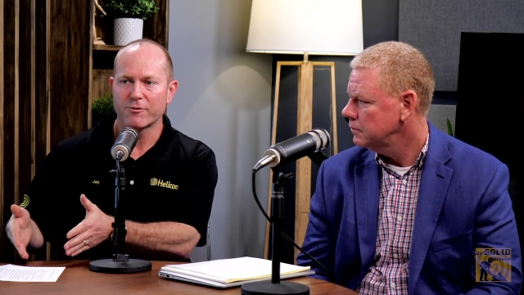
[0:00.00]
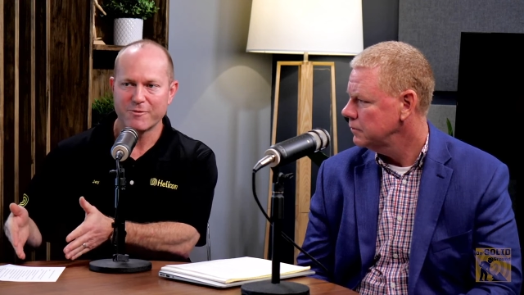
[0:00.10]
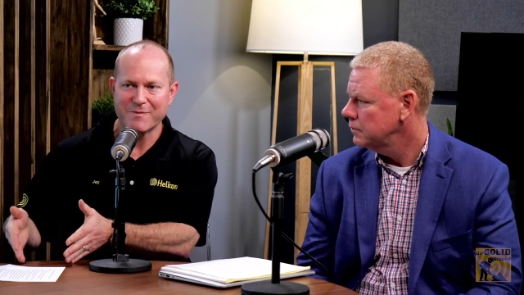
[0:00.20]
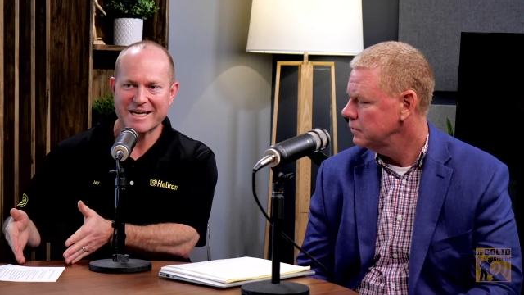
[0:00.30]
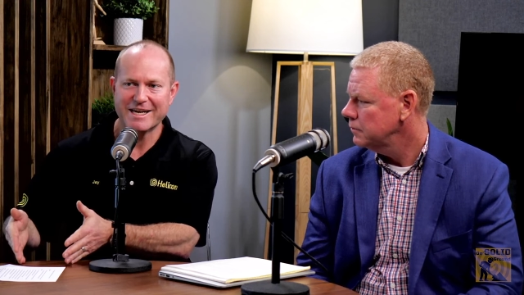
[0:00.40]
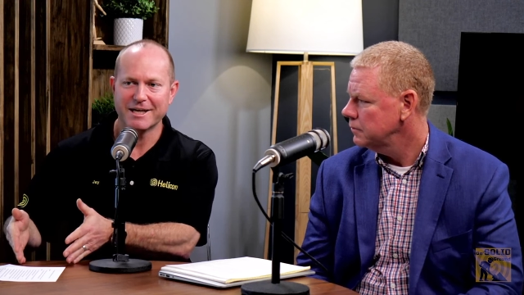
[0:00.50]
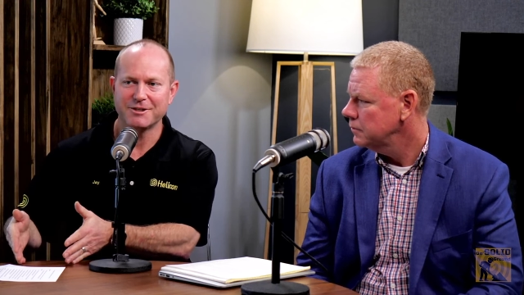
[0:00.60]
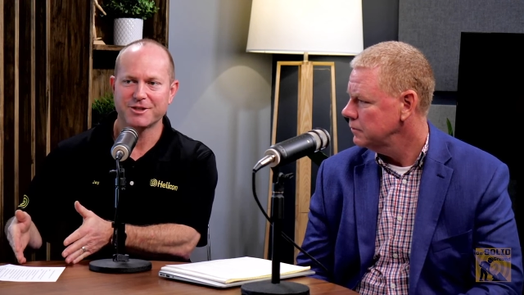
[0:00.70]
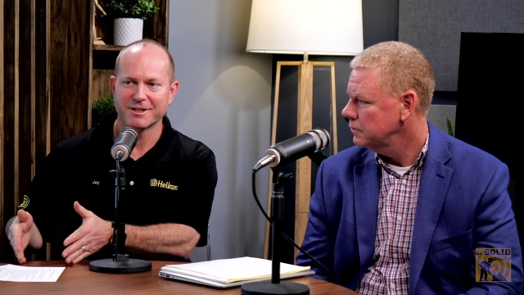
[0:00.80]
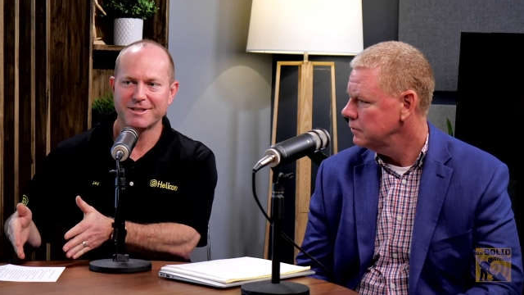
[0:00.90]

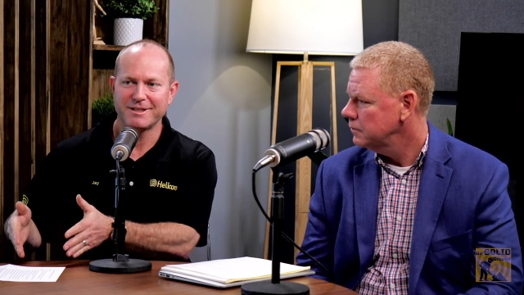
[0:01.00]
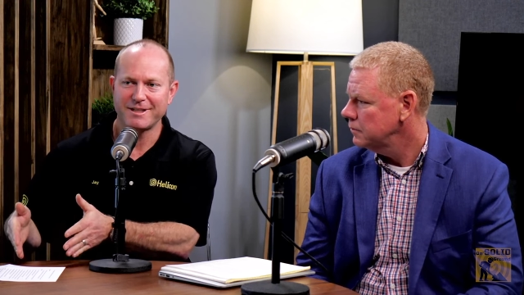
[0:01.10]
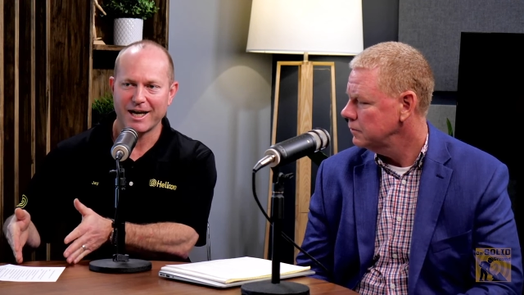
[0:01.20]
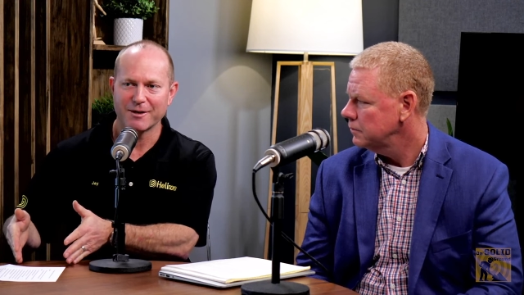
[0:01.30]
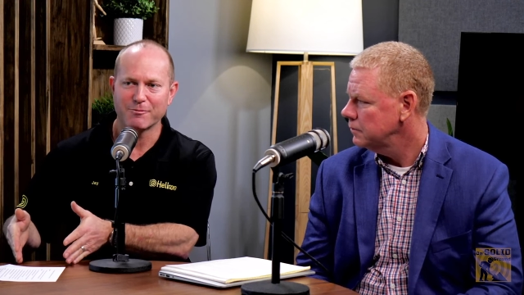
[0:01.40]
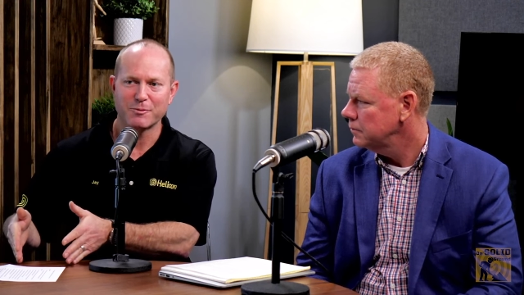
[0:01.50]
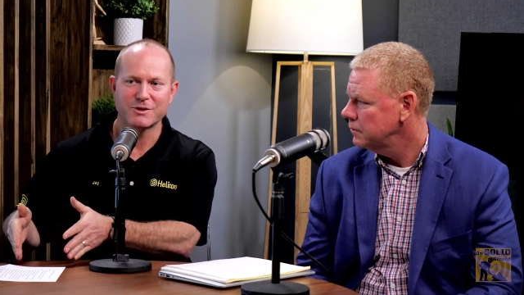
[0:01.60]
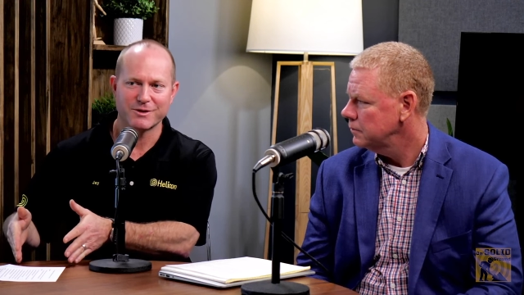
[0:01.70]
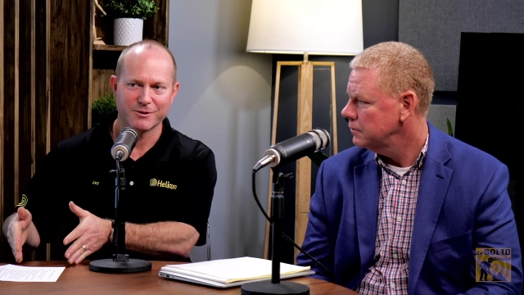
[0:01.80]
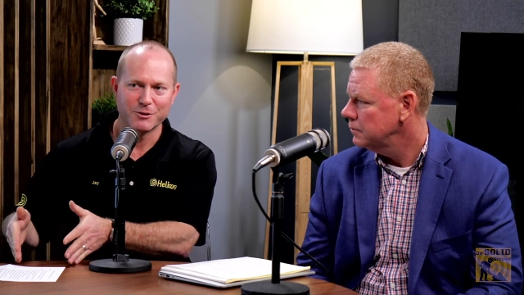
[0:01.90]
Speaker 1: remediation mm-hmm. type
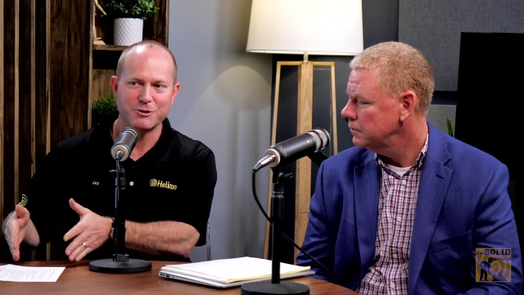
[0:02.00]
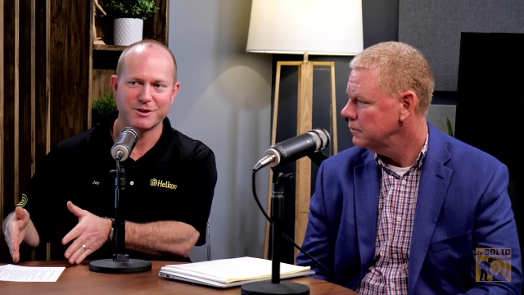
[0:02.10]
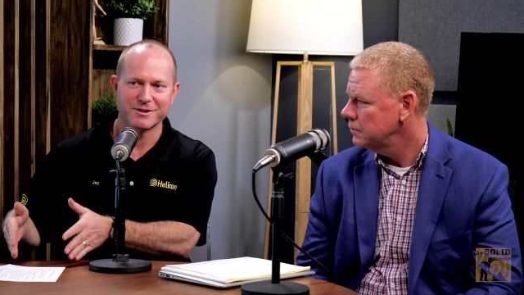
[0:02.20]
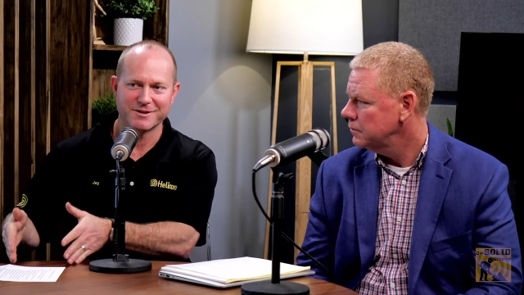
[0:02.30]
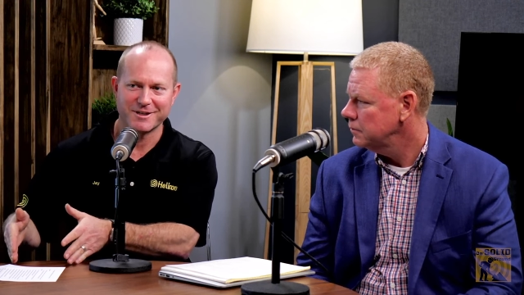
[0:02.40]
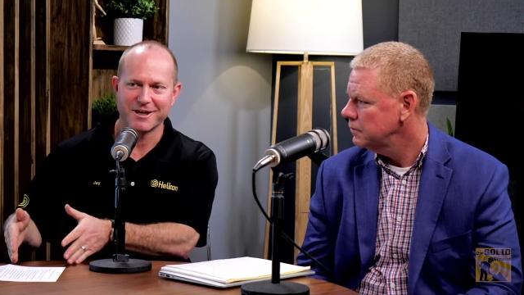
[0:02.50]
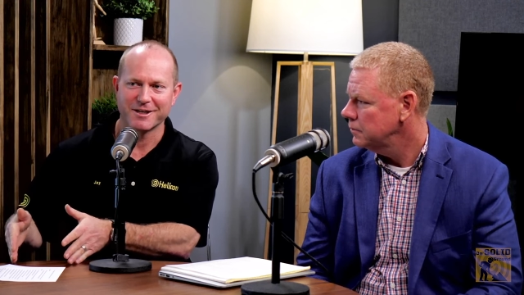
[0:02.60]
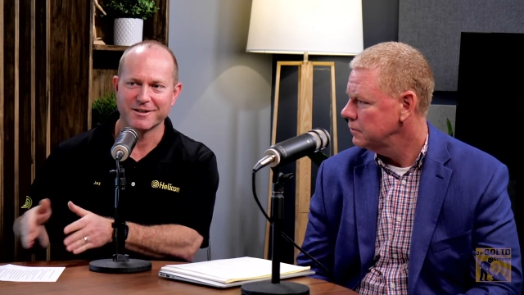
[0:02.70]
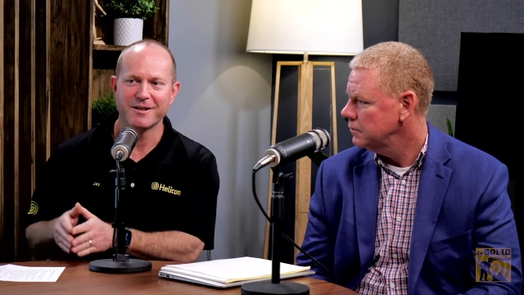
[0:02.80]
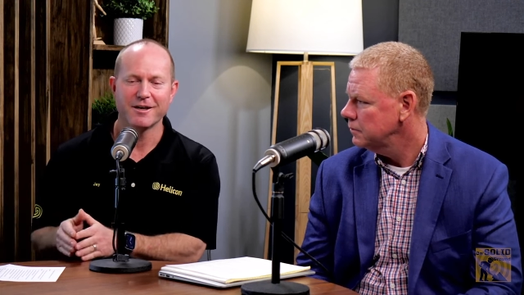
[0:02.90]
solutions
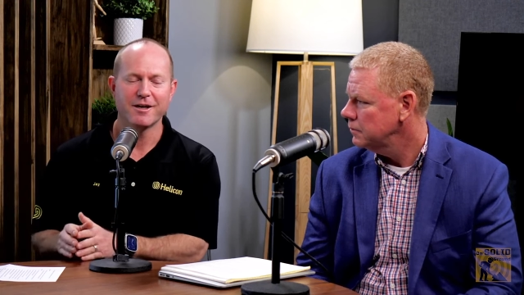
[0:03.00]
done.